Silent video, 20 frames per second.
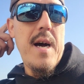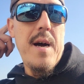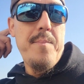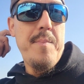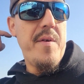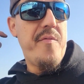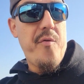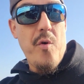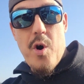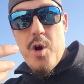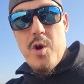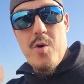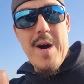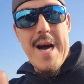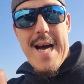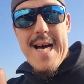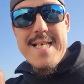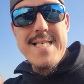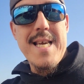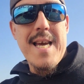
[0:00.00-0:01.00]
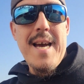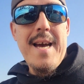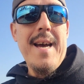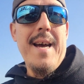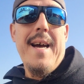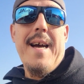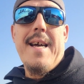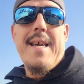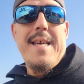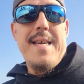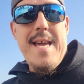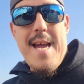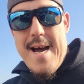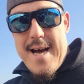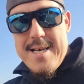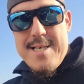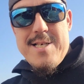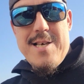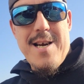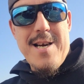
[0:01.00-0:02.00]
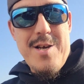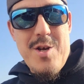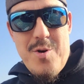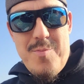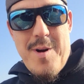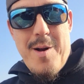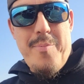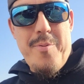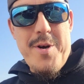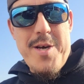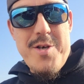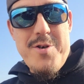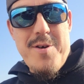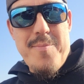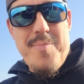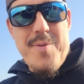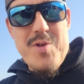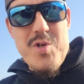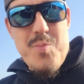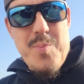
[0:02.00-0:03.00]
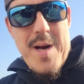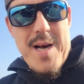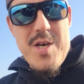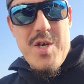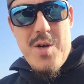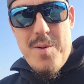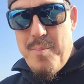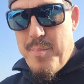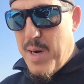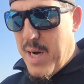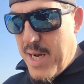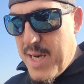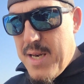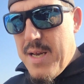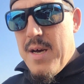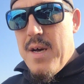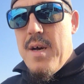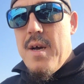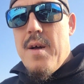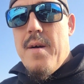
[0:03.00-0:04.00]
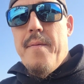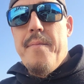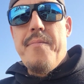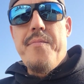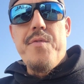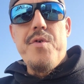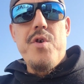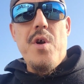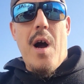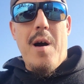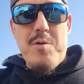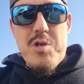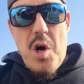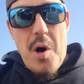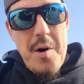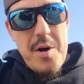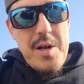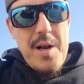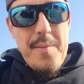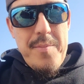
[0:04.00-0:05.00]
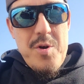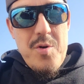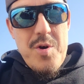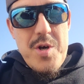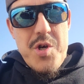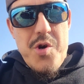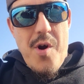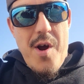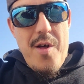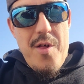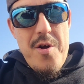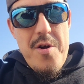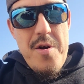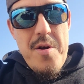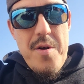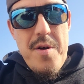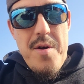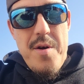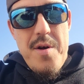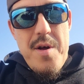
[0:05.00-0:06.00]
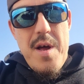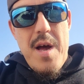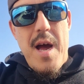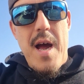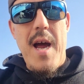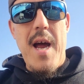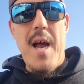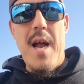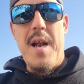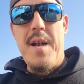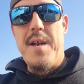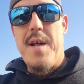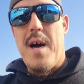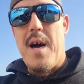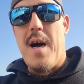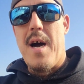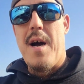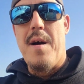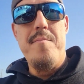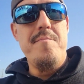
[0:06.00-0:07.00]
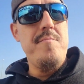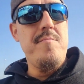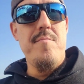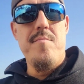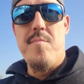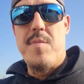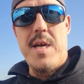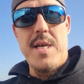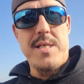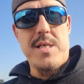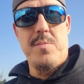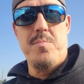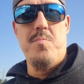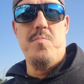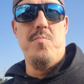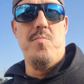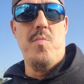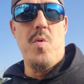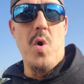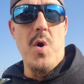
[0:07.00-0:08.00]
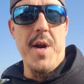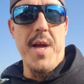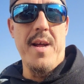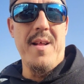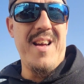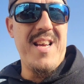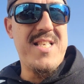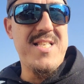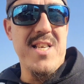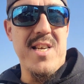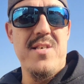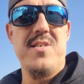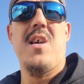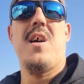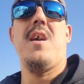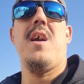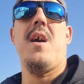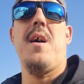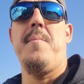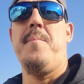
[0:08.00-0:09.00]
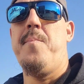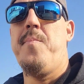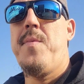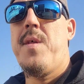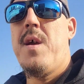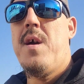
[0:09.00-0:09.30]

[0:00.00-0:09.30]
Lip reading: Before you ask, yes, I do my pre-trip inspection, but I was hooked up to a trailer, and it's morning, like 6 a.m.